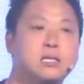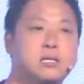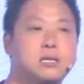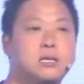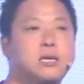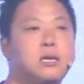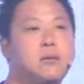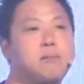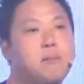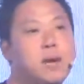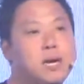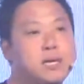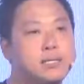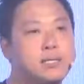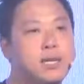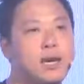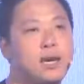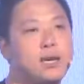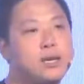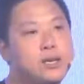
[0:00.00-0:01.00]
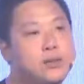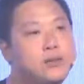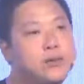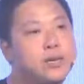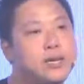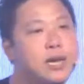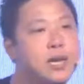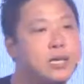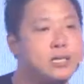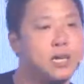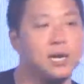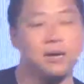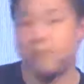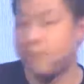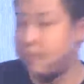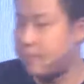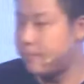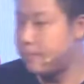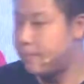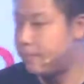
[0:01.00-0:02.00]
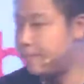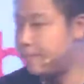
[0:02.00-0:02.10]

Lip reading: listed in Nasdaq during that time.